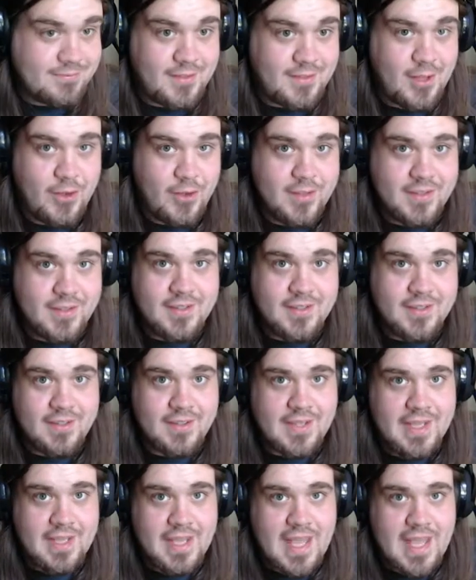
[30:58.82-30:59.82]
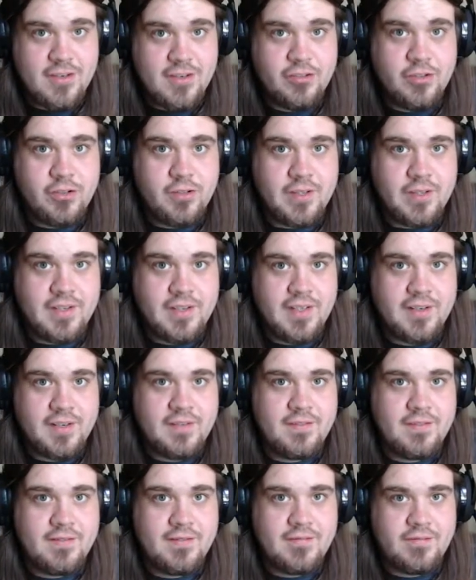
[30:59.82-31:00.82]
Always Andrew getting like
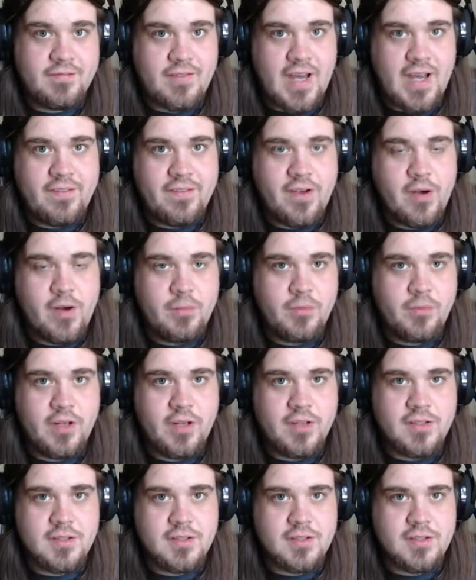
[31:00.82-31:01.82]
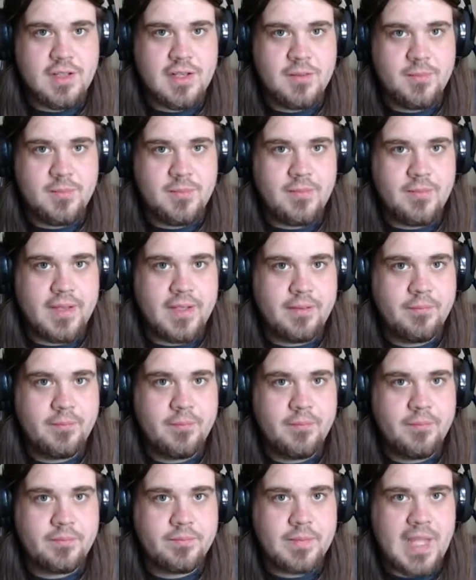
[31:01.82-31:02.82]
5 home runs and I'm like
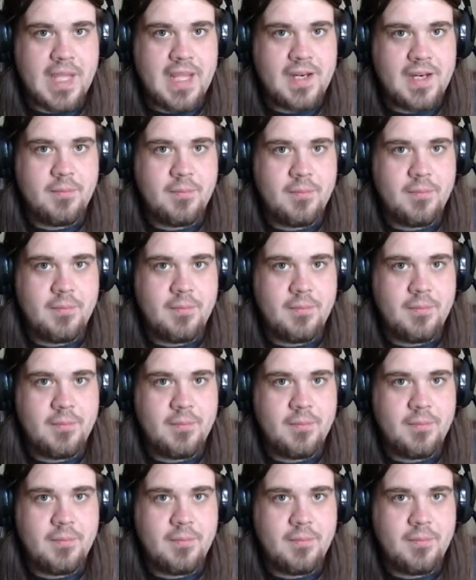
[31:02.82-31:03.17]
can't even